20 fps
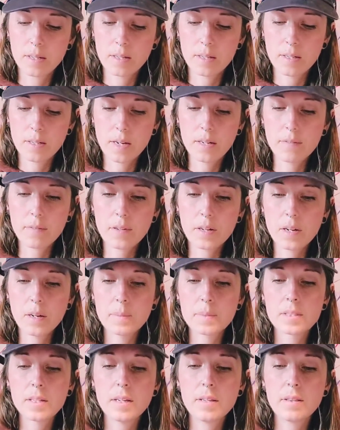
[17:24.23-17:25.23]
Nine of
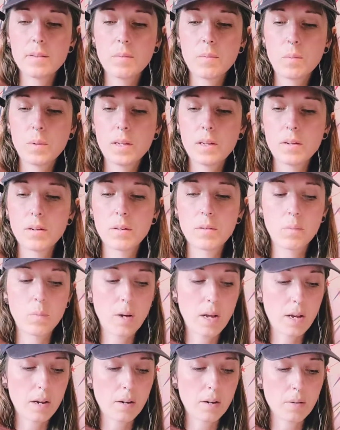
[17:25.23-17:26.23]
Cups and the Wheel.
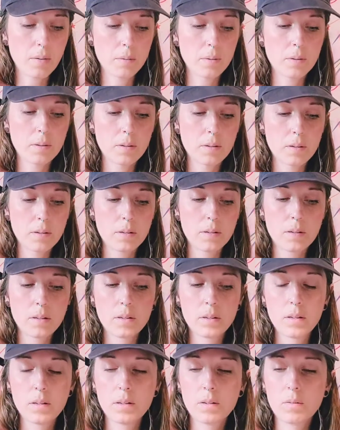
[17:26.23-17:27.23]
Wow.
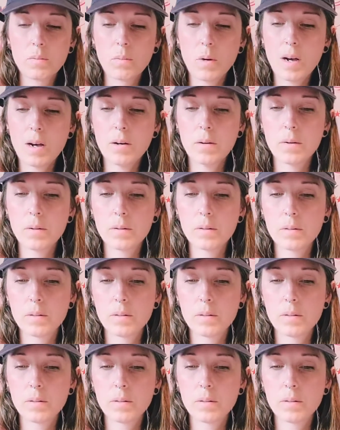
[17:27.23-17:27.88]
Wow.